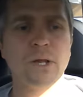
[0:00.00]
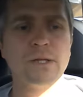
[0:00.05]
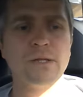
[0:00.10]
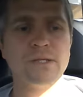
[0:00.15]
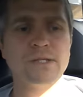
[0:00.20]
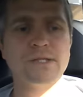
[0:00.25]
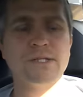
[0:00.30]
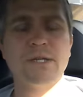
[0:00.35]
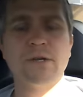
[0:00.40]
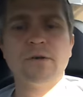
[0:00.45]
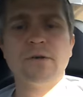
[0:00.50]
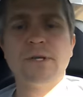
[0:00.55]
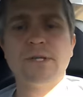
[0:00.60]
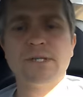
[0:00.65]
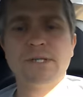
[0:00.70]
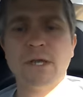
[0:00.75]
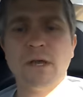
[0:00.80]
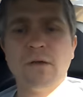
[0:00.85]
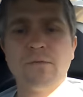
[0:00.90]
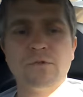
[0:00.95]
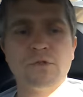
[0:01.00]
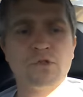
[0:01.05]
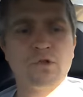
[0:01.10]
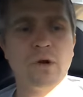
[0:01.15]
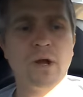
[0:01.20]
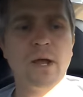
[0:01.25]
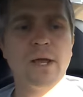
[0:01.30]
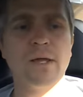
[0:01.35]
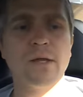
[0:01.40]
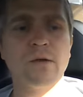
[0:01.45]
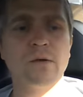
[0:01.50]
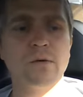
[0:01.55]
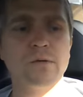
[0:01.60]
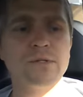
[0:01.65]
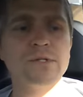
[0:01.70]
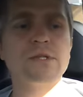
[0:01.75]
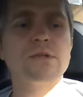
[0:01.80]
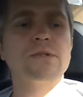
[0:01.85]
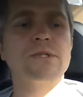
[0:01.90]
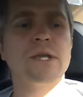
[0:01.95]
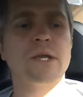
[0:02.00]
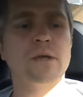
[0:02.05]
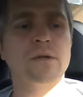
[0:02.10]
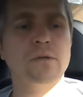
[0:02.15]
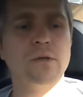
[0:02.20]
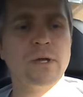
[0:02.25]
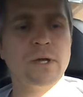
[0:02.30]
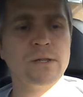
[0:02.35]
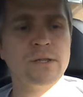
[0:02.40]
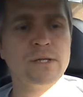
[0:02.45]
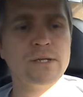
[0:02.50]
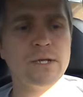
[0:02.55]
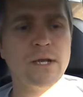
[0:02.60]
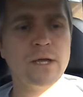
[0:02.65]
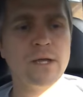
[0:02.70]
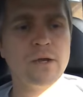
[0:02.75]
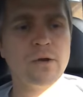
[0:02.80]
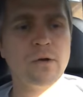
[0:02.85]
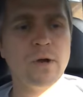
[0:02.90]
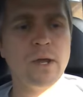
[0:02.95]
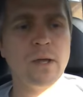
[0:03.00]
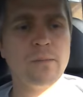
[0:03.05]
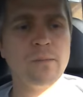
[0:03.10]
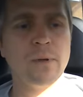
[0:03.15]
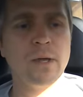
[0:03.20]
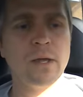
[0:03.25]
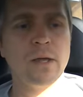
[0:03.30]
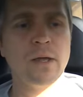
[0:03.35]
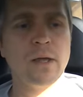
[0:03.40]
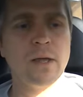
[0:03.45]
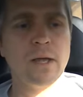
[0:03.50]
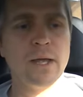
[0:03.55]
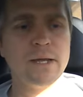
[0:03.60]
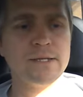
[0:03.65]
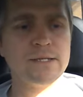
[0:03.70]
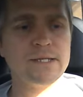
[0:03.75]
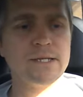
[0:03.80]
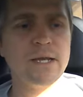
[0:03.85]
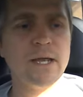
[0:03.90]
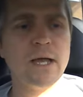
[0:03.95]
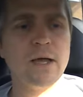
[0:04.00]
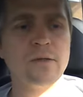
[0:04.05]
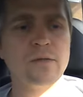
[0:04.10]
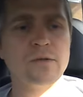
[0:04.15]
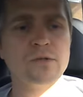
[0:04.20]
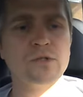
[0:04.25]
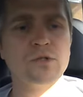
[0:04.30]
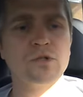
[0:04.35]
series of triangles. So take a look at the diagram and see how those